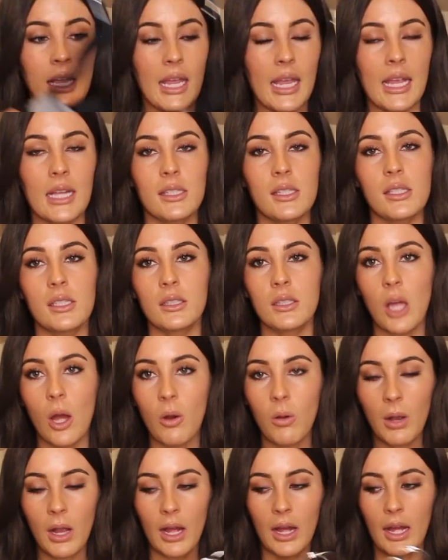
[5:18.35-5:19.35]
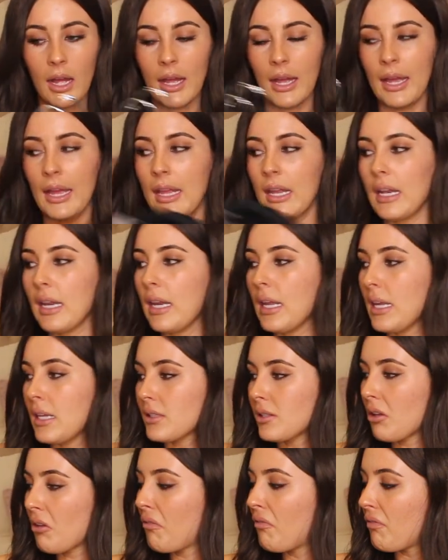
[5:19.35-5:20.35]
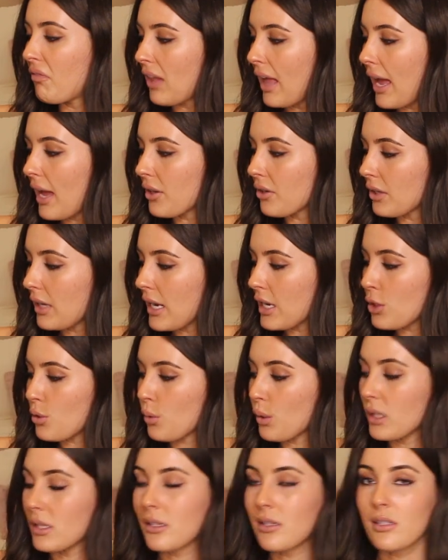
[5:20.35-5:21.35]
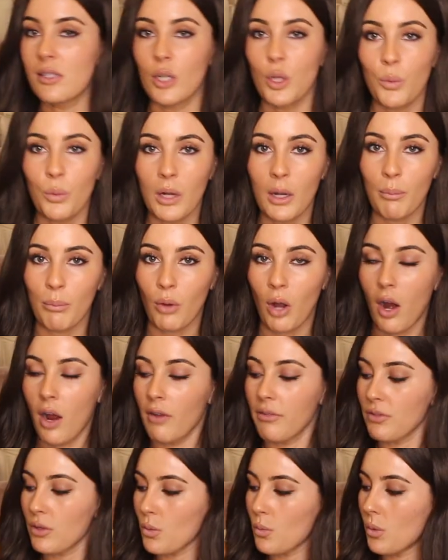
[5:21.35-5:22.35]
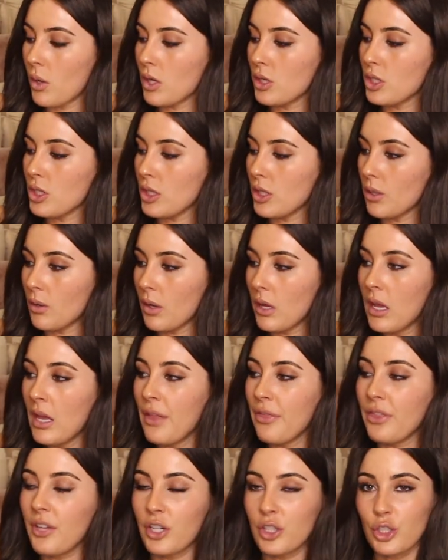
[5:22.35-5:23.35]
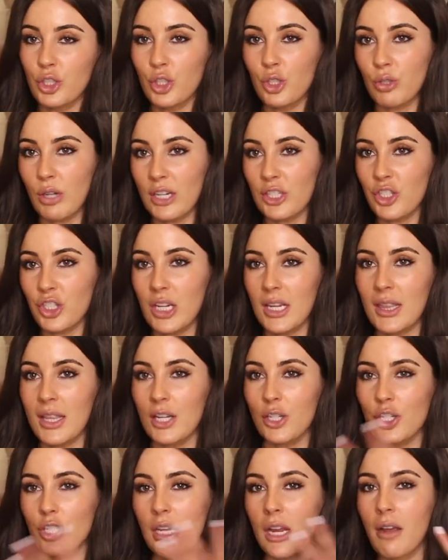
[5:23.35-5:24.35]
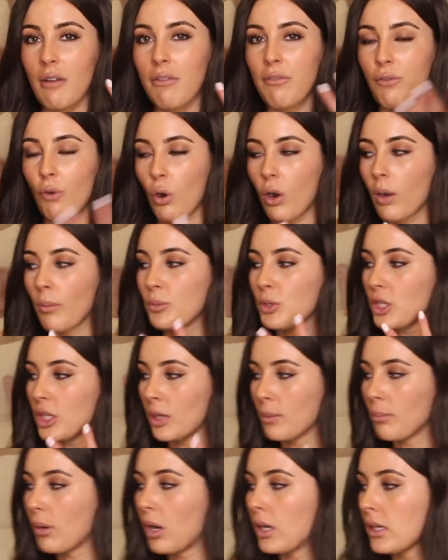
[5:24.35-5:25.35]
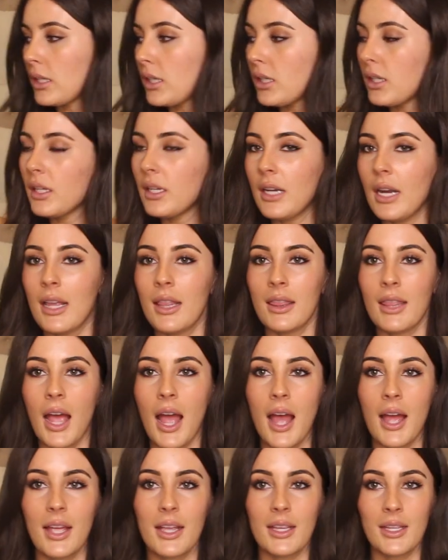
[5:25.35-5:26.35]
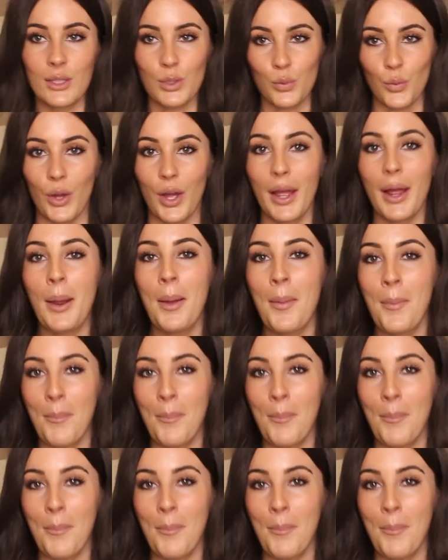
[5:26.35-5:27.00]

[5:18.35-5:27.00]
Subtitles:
It's low cut. It's flattering. You can still wear a bra if you want to. They're stretchy. They just like form to your body good, and that is what.